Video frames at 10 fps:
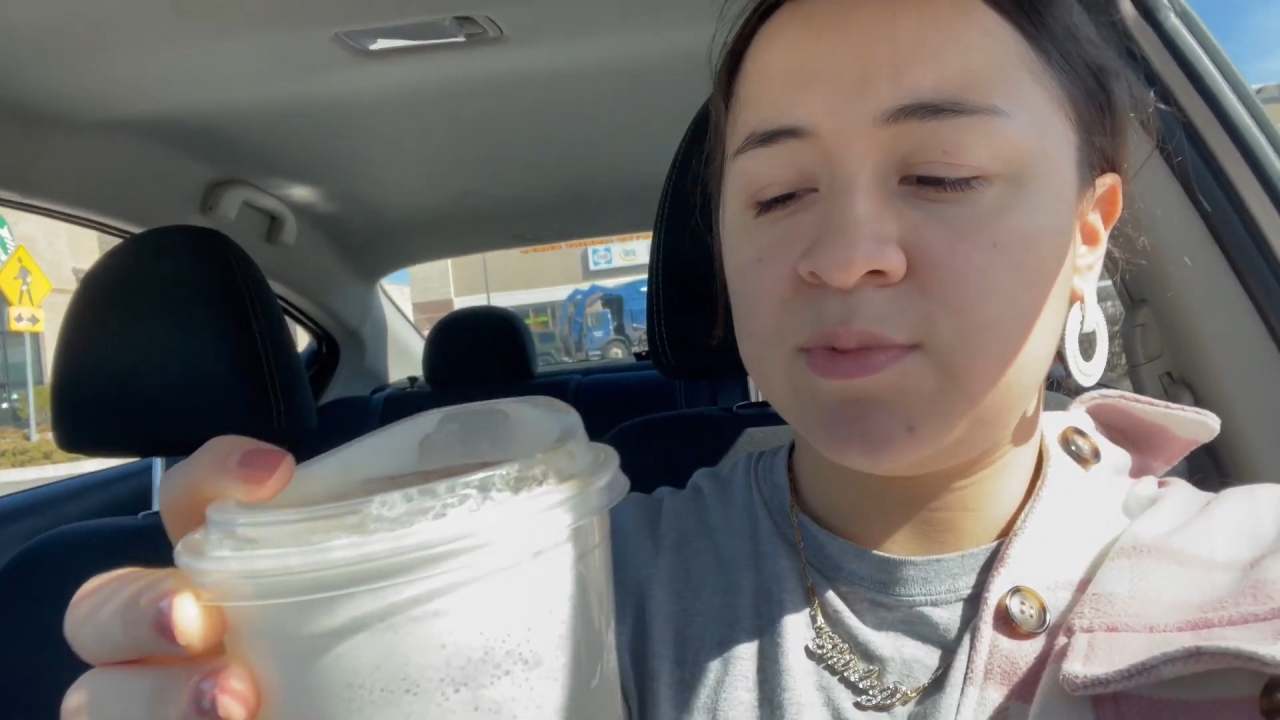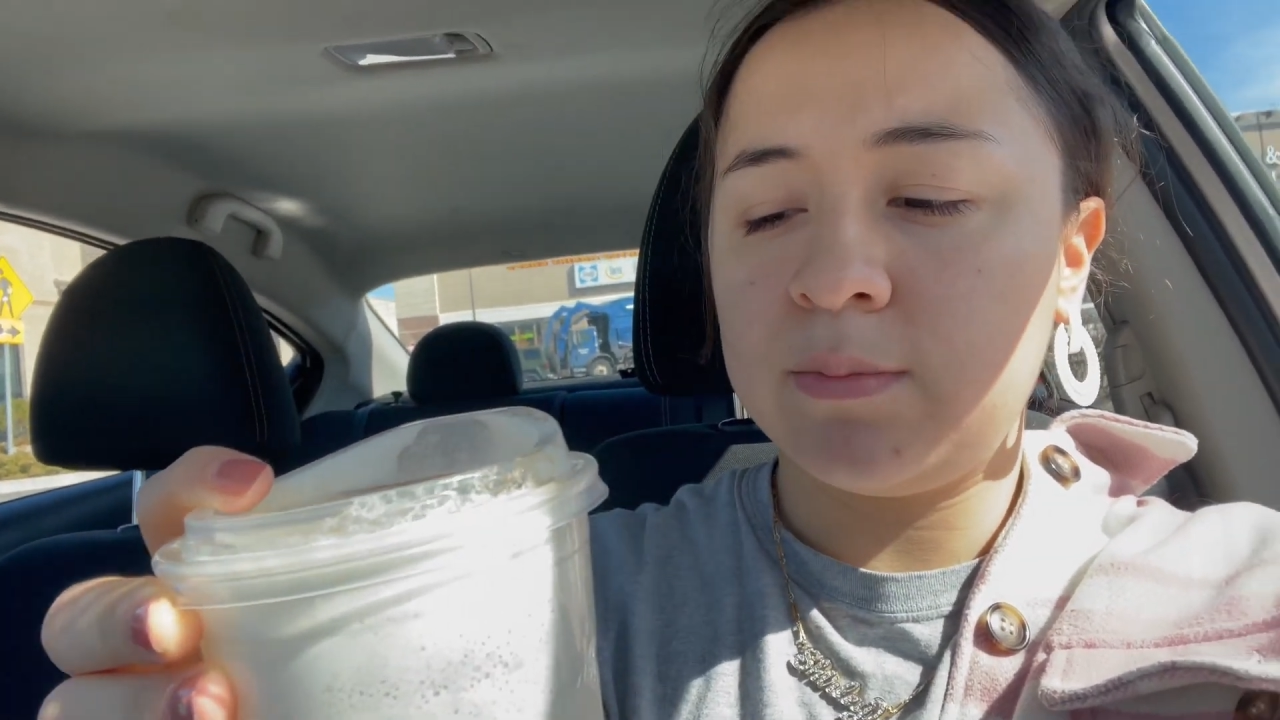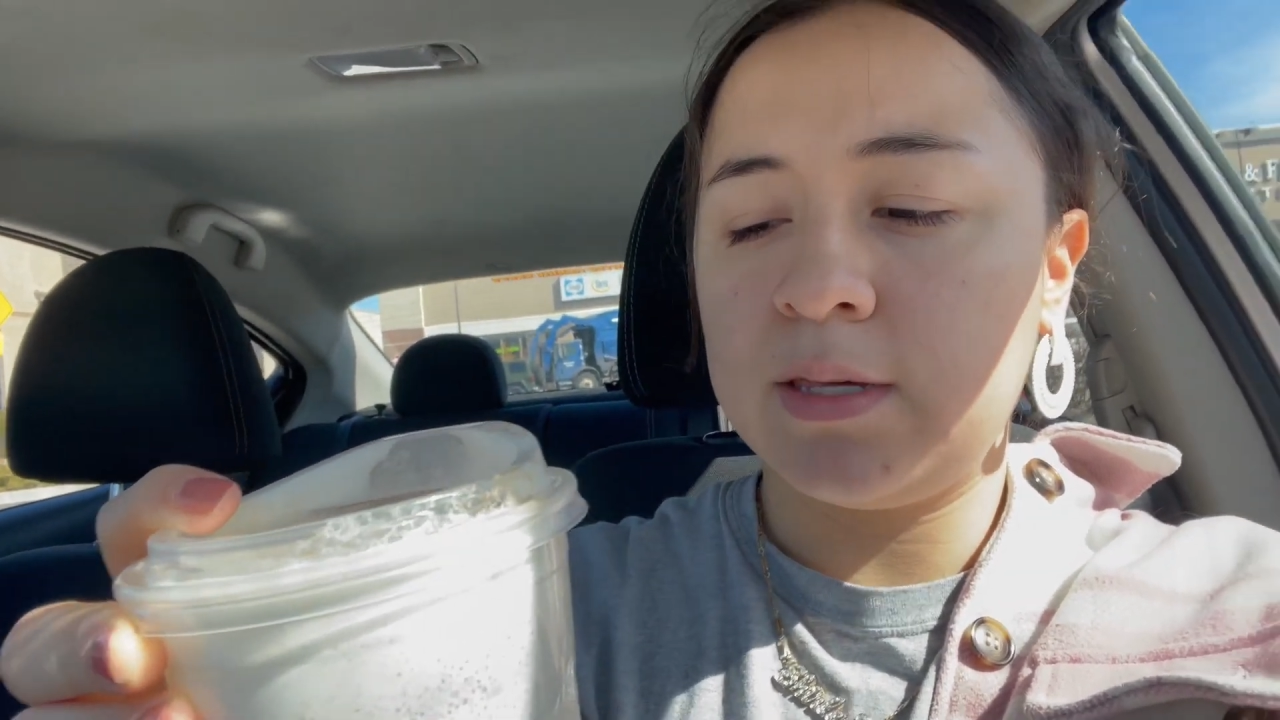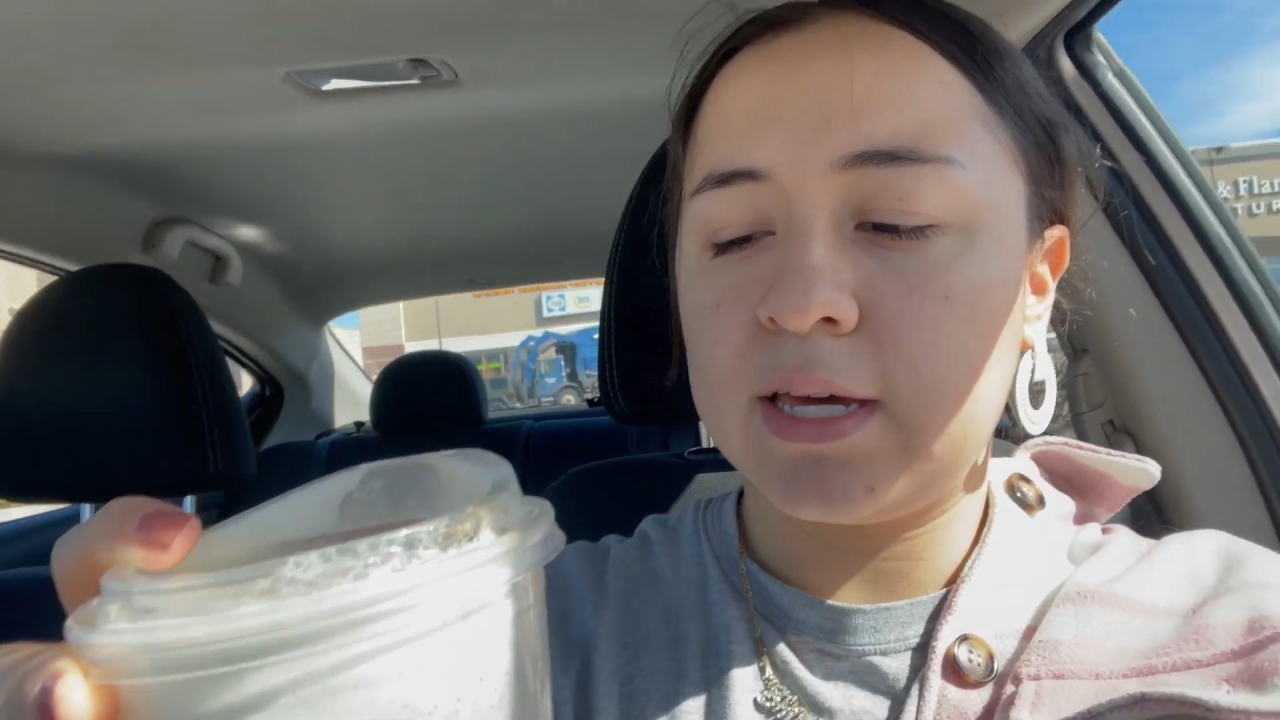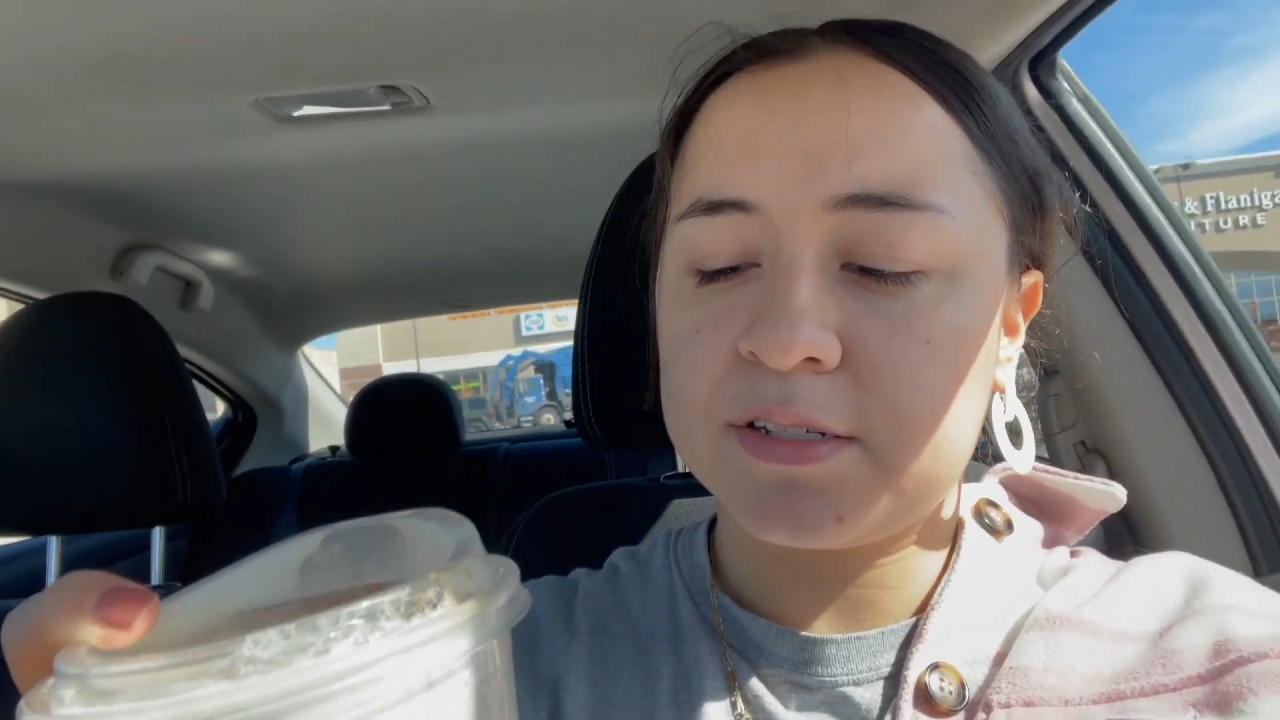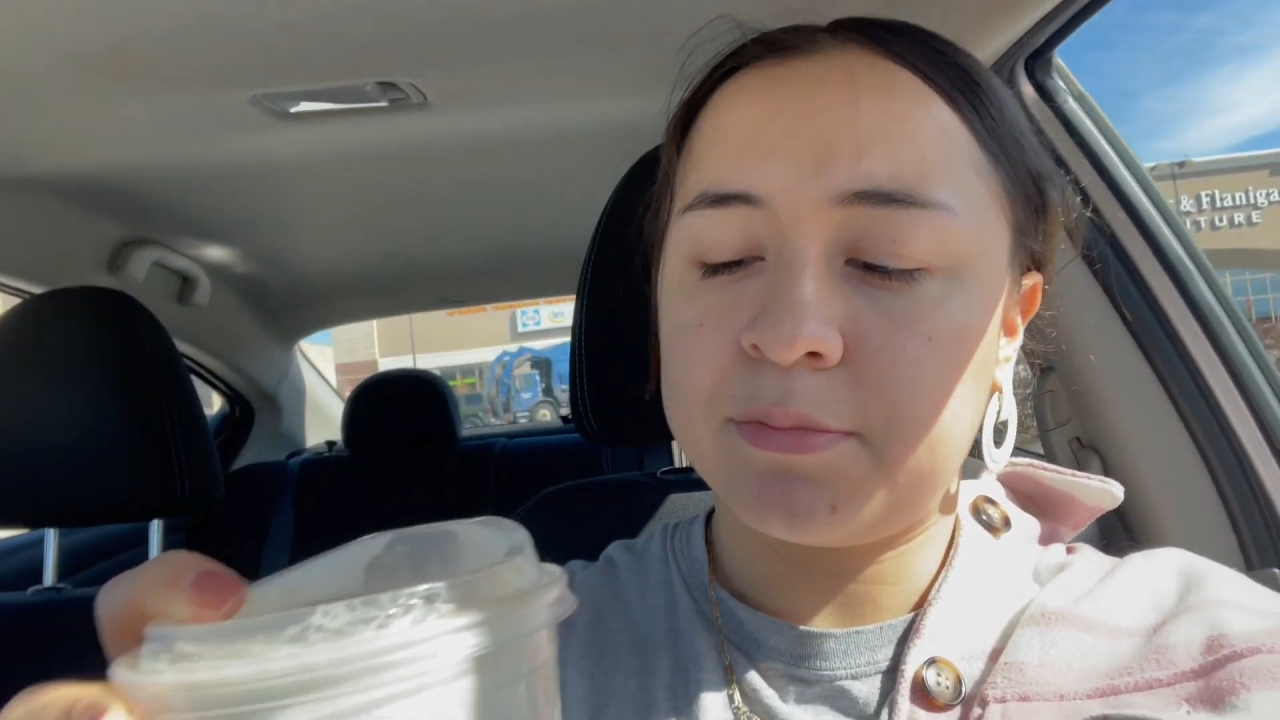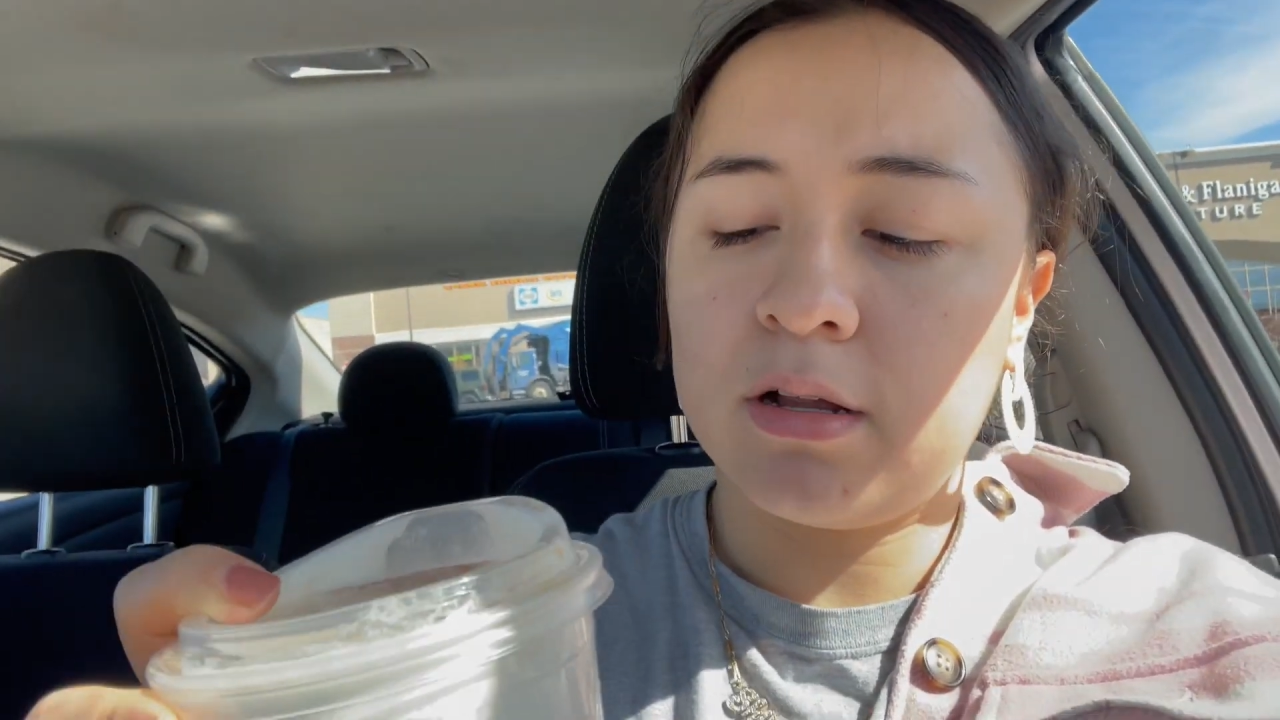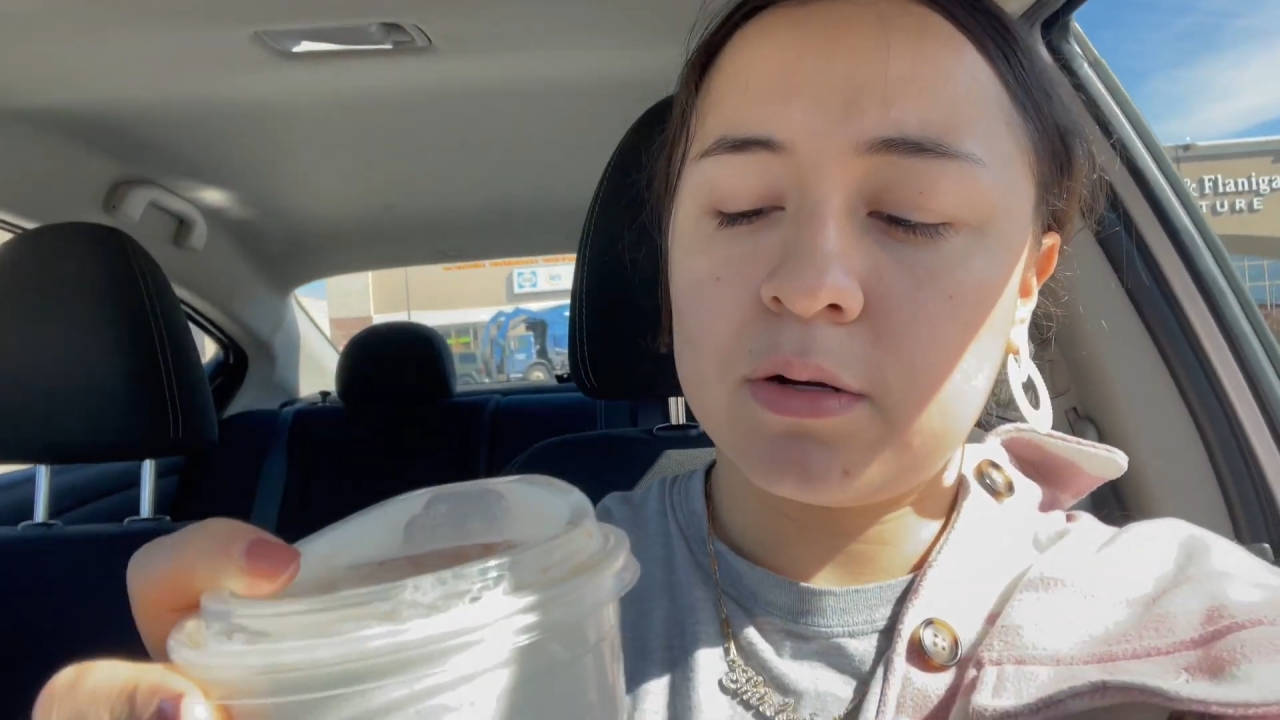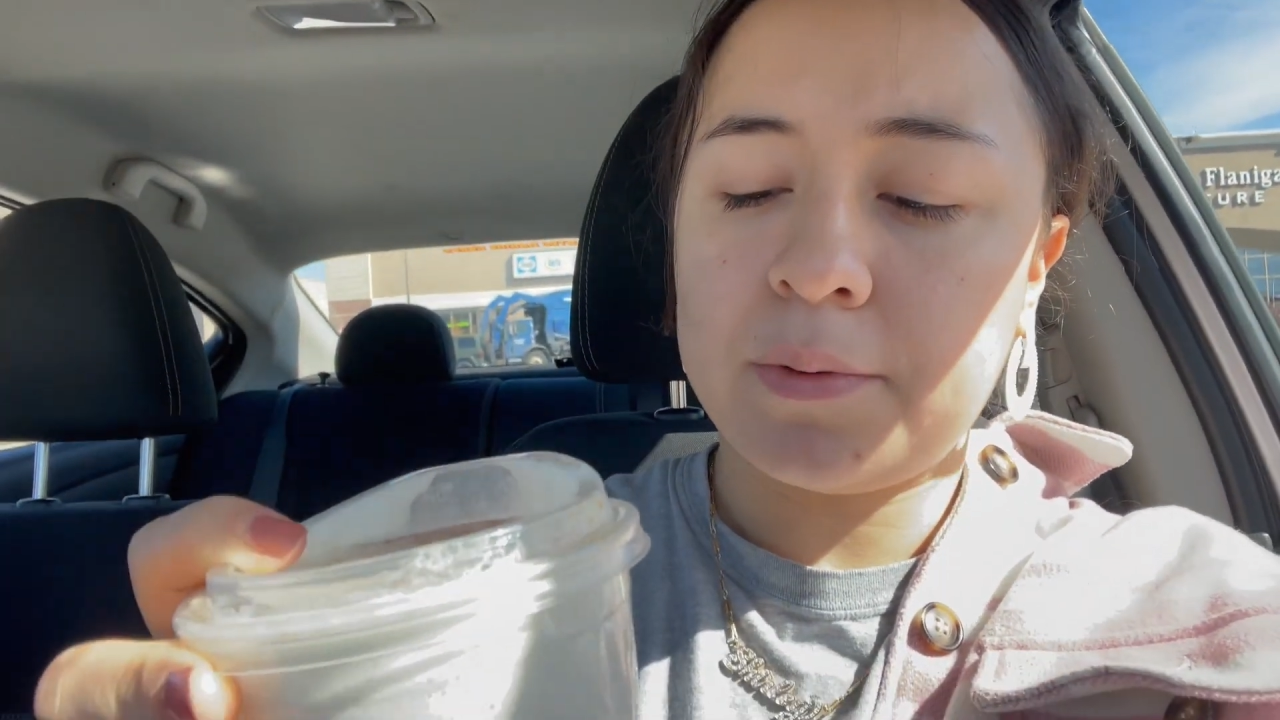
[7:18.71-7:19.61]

maybe get a smaller